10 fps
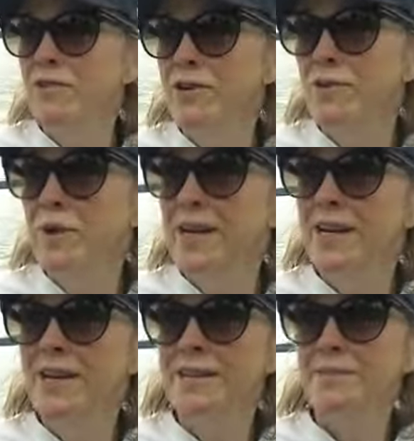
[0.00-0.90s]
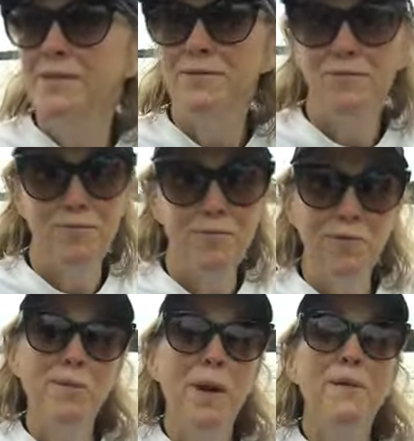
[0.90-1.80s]
ever going to win anything, but
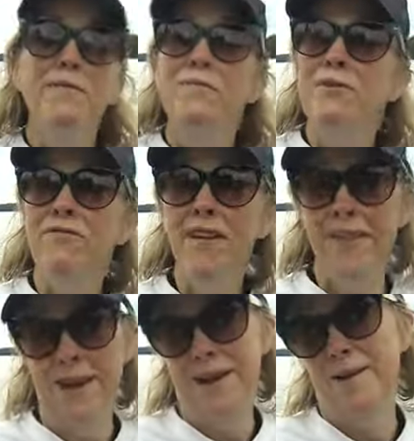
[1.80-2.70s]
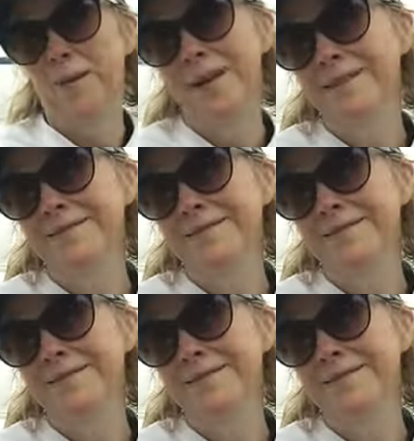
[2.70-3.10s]
we're probably having more fun than anyone.